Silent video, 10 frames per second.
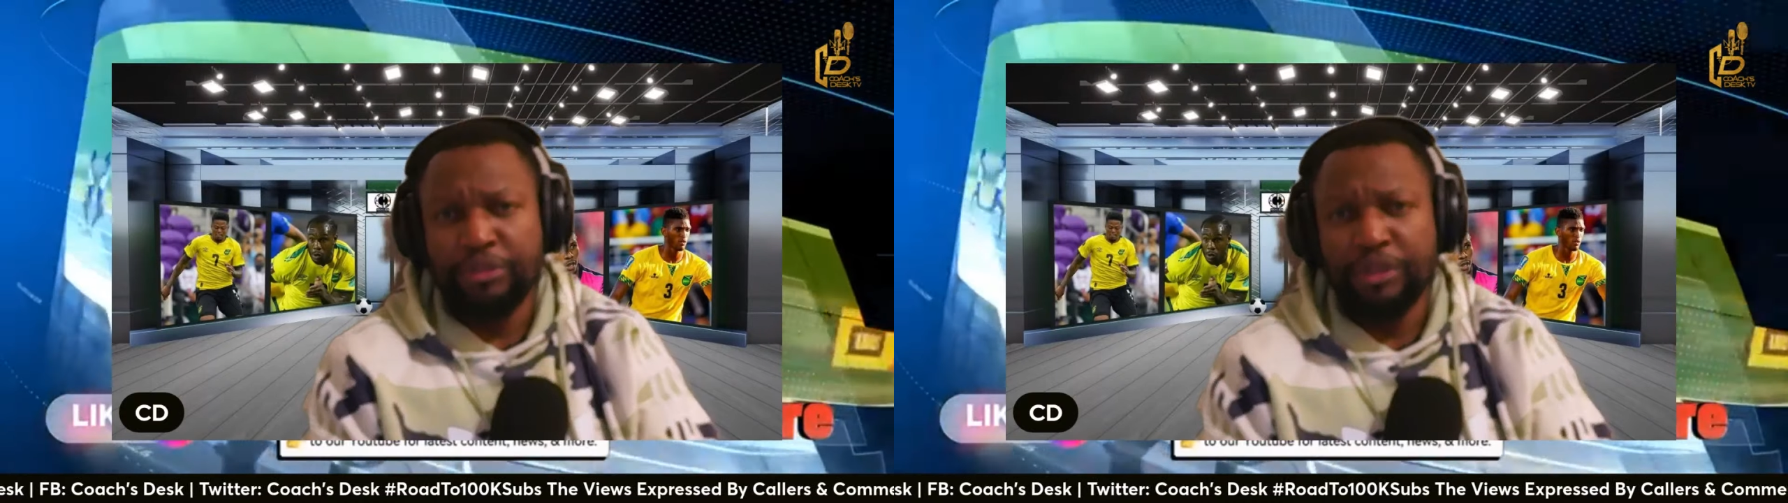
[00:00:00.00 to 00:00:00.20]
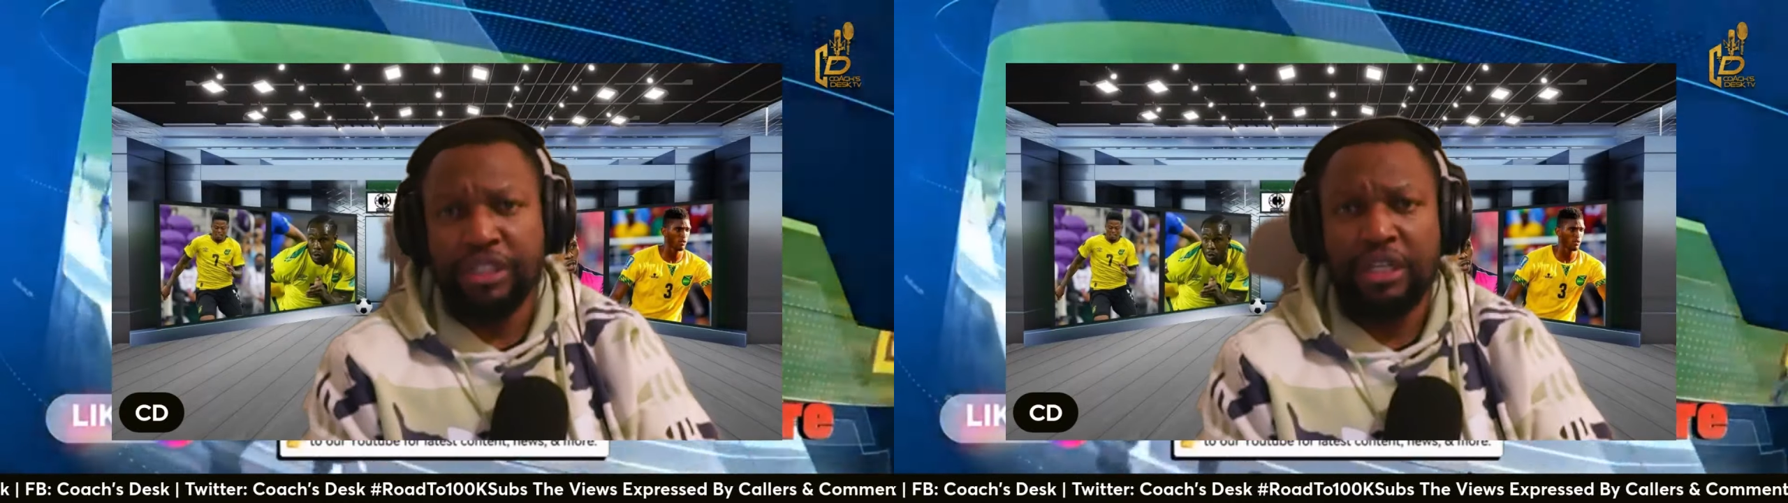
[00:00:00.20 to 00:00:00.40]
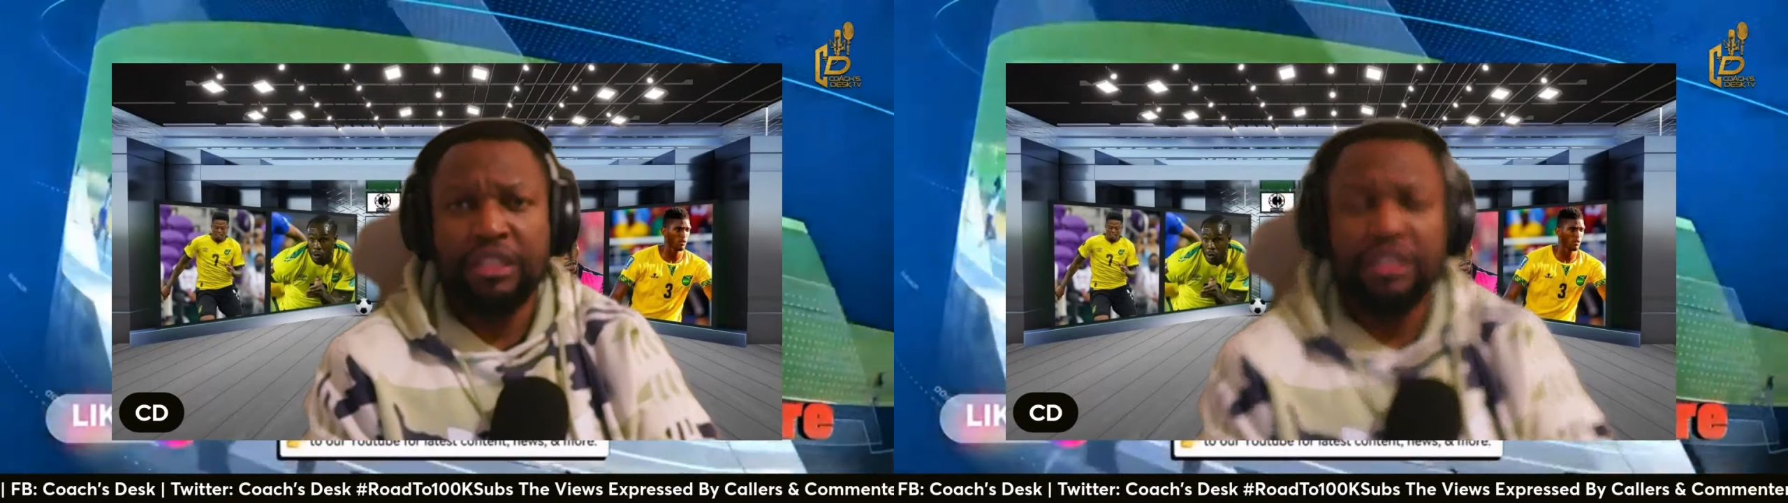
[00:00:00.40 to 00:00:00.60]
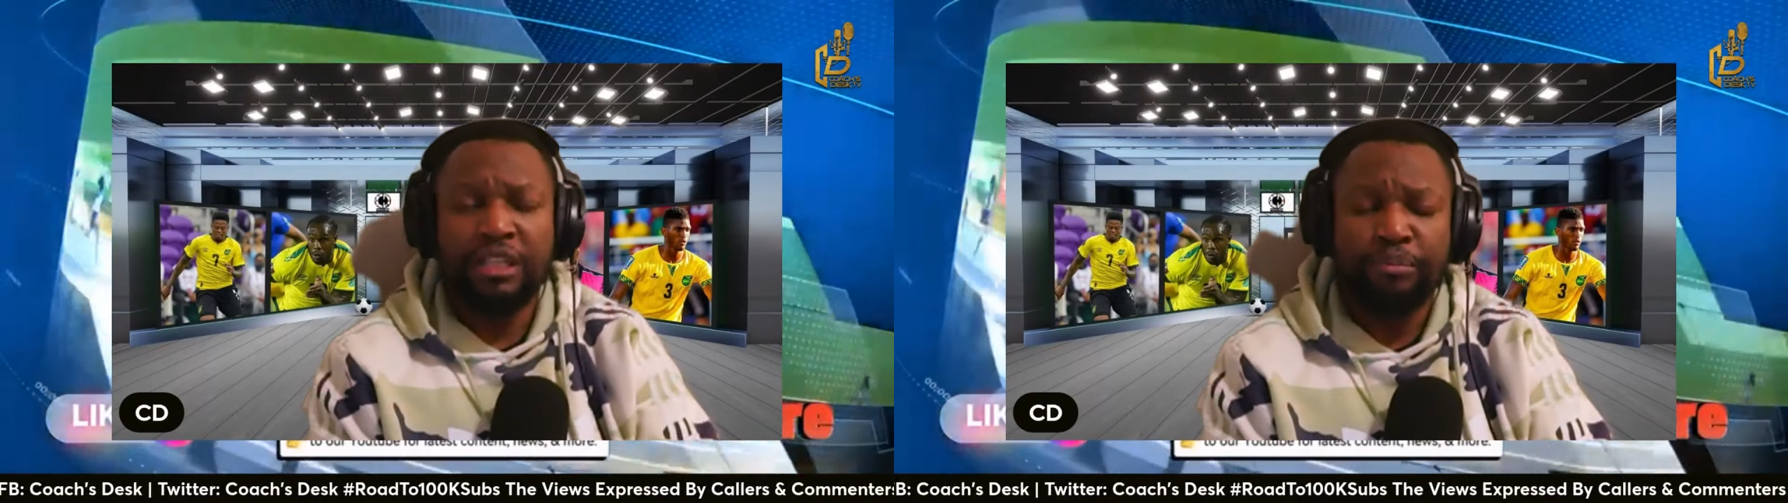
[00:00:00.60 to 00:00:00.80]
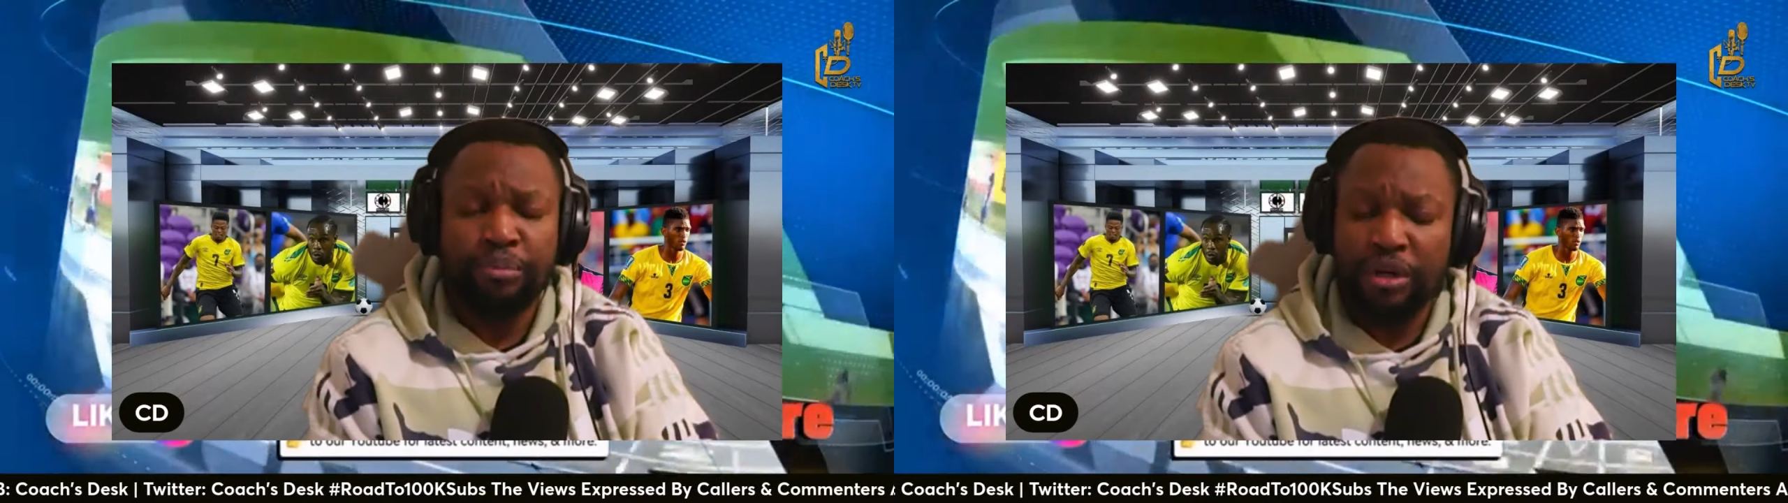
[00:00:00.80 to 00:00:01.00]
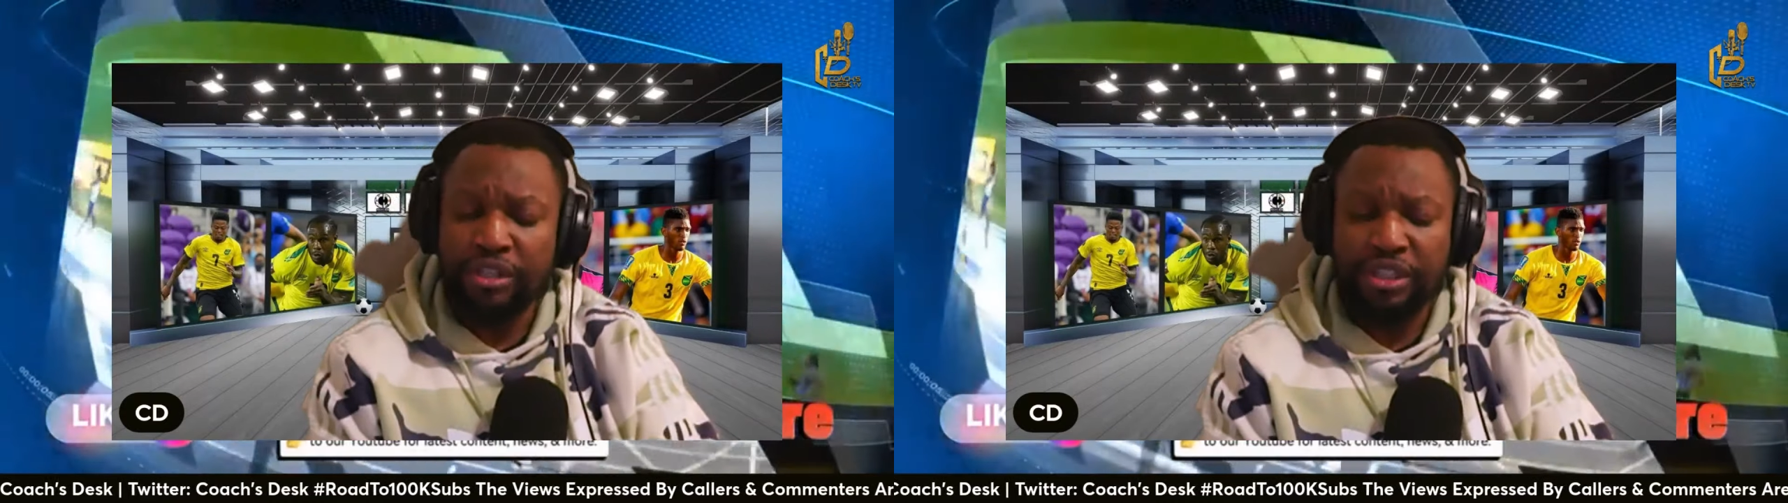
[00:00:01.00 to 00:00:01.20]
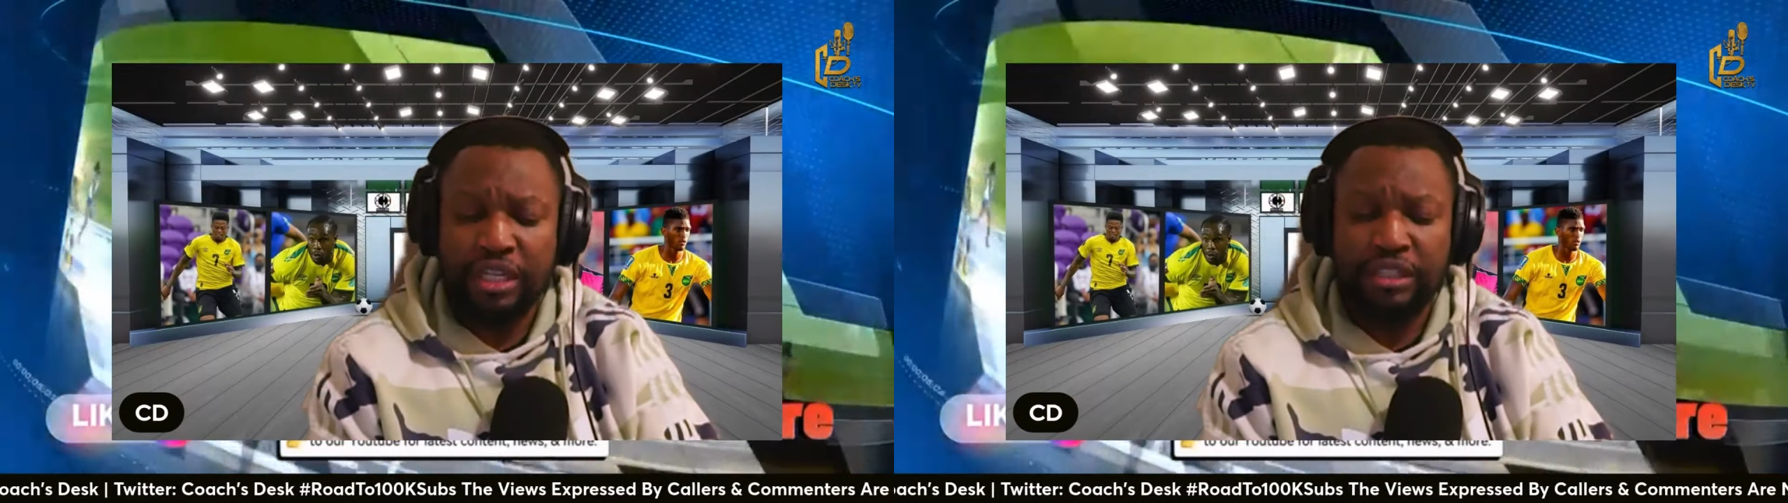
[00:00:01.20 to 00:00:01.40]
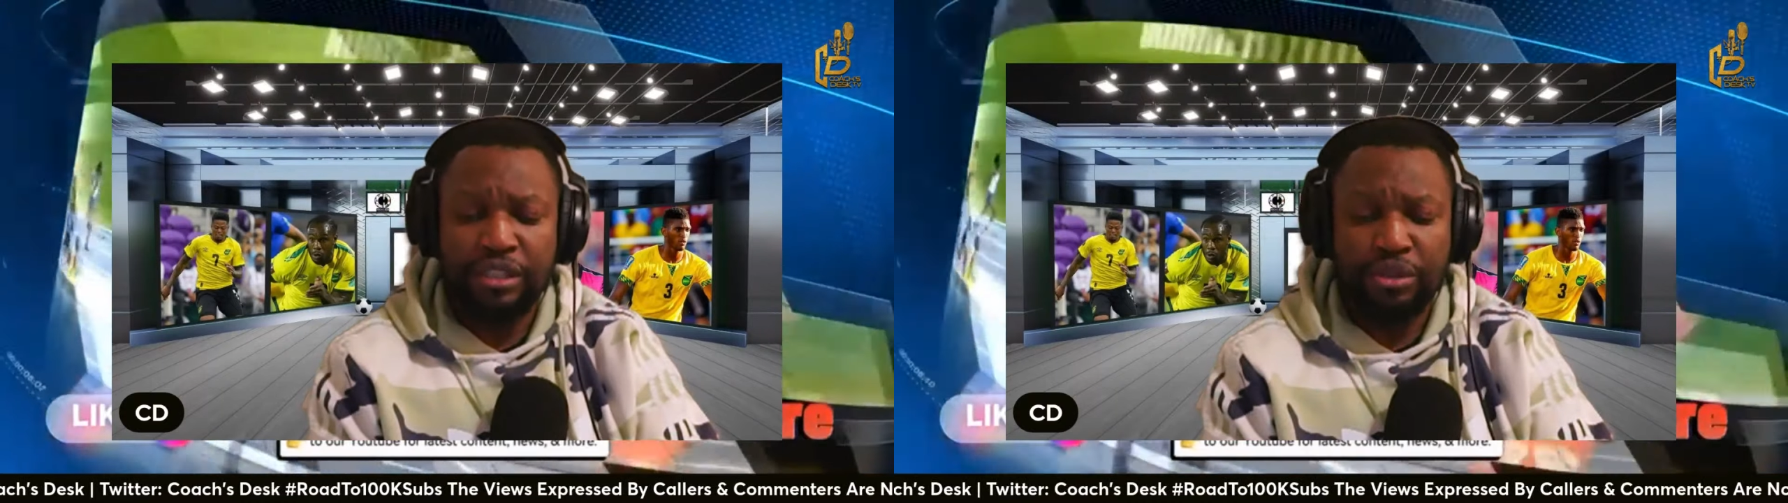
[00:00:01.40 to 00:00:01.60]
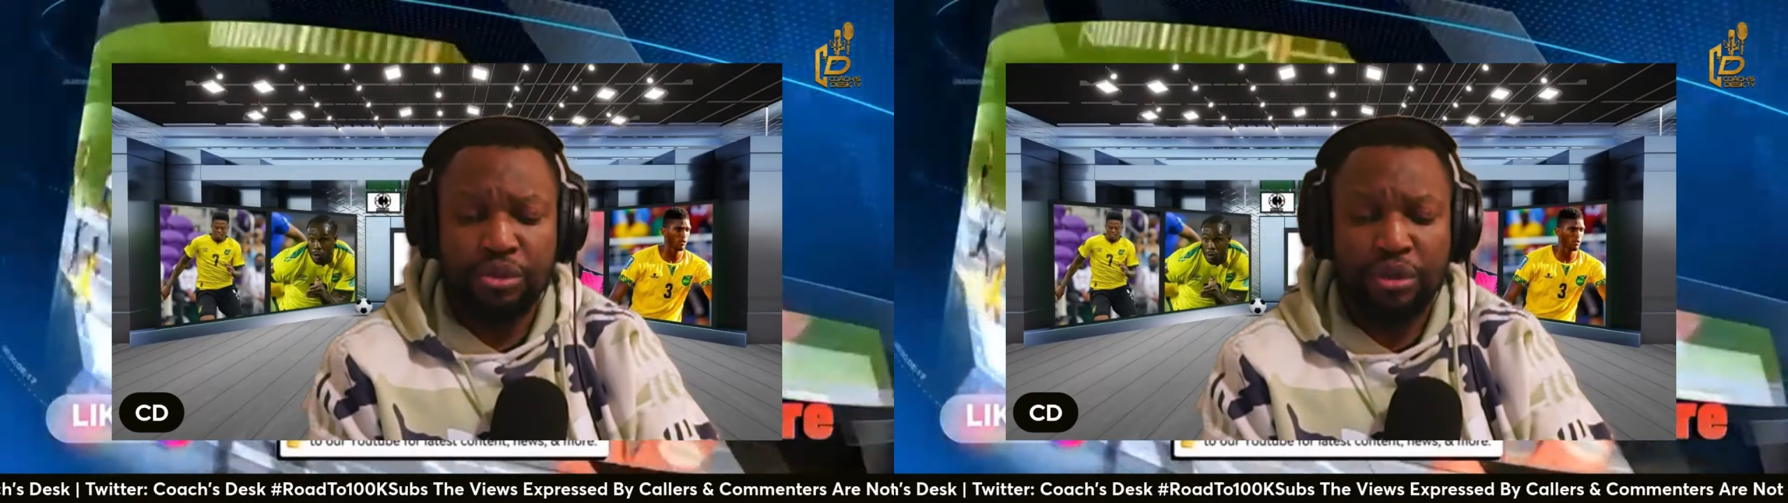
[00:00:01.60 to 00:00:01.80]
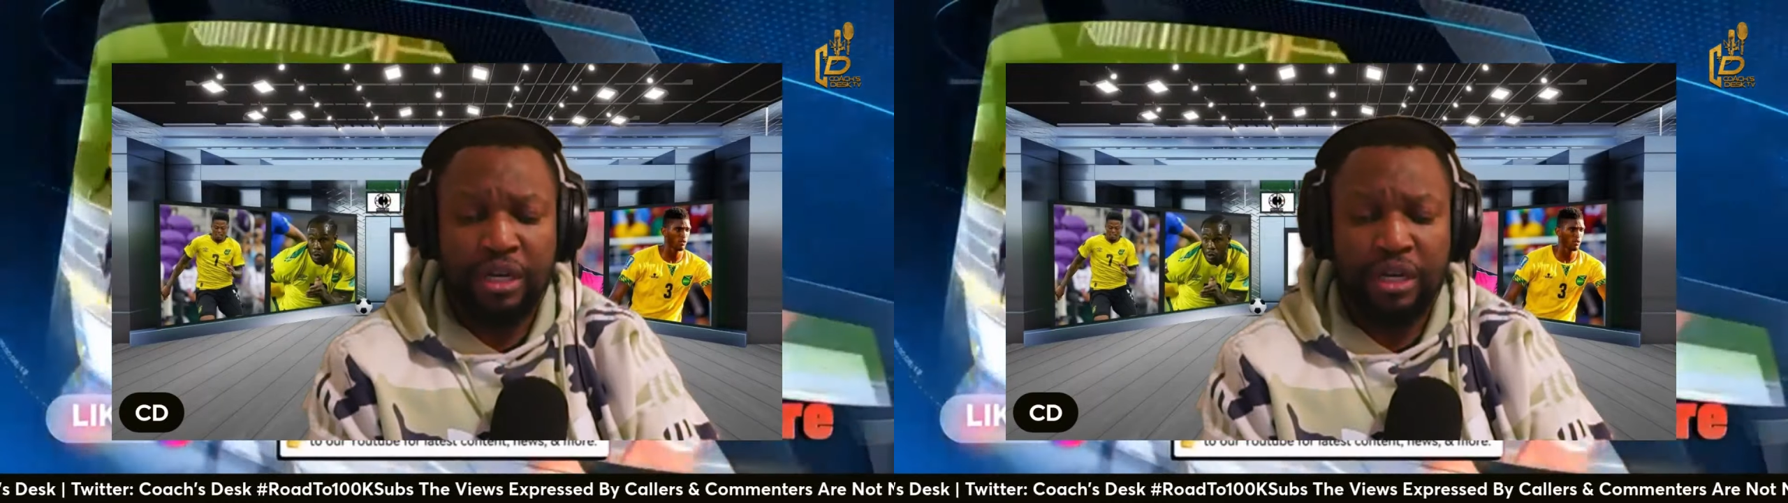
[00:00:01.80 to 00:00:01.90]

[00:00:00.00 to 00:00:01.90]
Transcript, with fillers: basically he's apologizing to